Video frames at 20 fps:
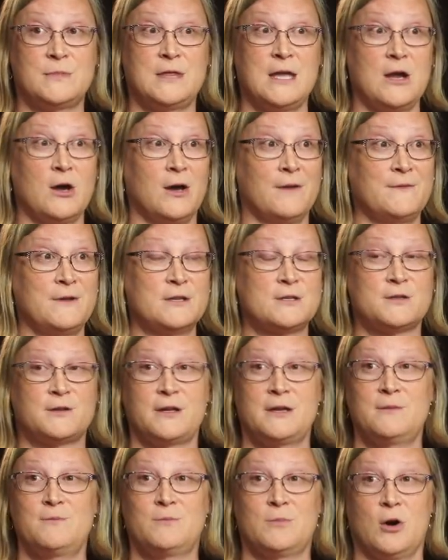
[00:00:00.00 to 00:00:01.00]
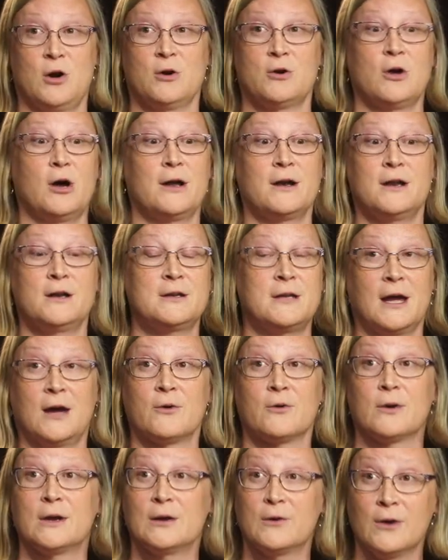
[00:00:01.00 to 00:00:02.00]
They obviously are not
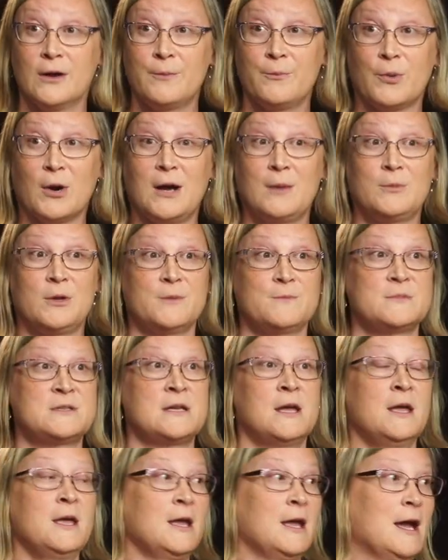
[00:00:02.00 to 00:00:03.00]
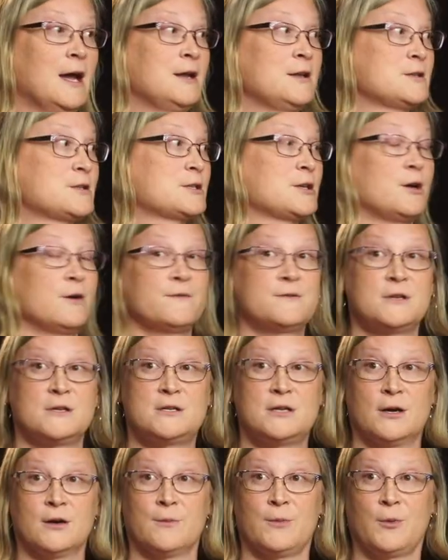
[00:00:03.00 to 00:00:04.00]
encountering great problems, and it solved a
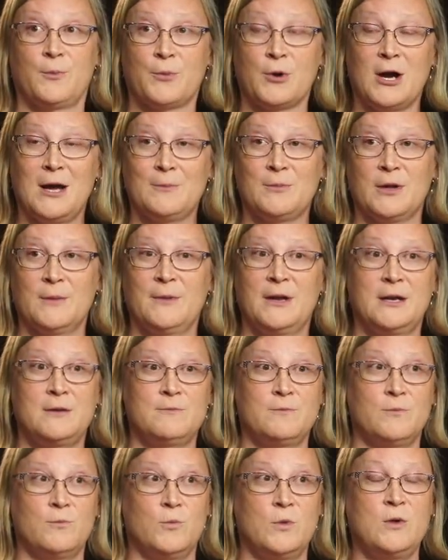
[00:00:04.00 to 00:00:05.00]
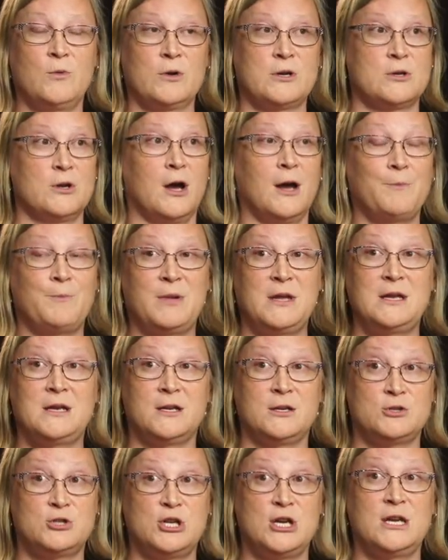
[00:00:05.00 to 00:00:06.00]
terrible problem. And we would not be
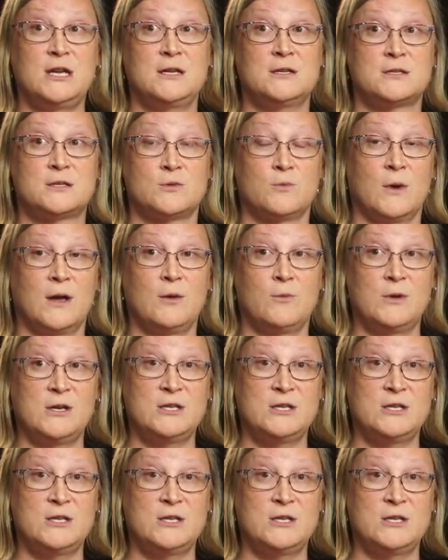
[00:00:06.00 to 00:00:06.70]
eating cheese the way